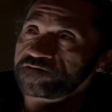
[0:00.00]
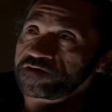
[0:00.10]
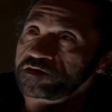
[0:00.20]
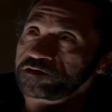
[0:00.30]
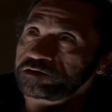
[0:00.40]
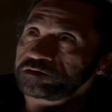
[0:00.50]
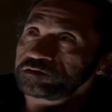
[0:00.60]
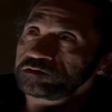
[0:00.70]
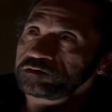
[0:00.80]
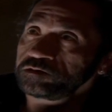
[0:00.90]
father?
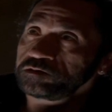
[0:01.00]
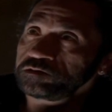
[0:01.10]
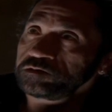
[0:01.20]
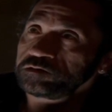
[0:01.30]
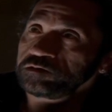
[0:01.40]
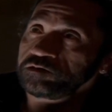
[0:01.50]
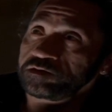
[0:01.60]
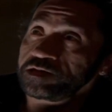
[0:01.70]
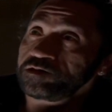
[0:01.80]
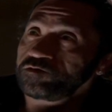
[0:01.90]
You
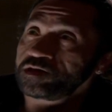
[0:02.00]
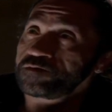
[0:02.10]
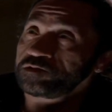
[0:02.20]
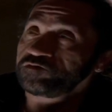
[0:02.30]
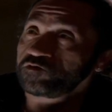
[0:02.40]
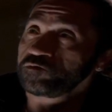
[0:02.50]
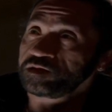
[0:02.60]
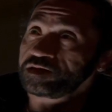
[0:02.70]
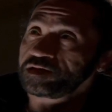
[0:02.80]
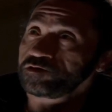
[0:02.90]
can't do that much for me,
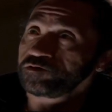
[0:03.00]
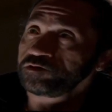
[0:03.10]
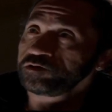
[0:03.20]
can't you?